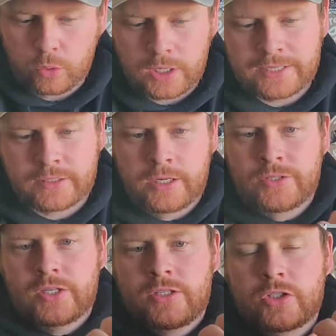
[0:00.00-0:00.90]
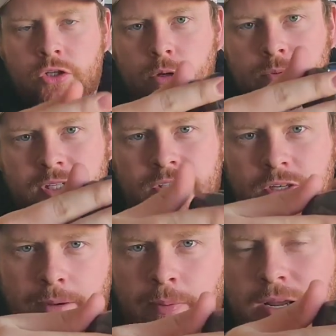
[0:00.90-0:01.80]
all that does is stops this
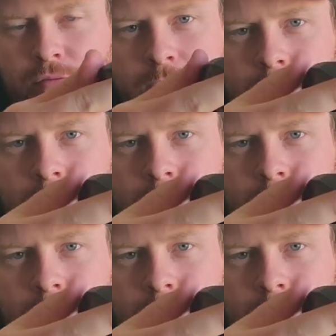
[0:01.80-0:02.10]
side plate from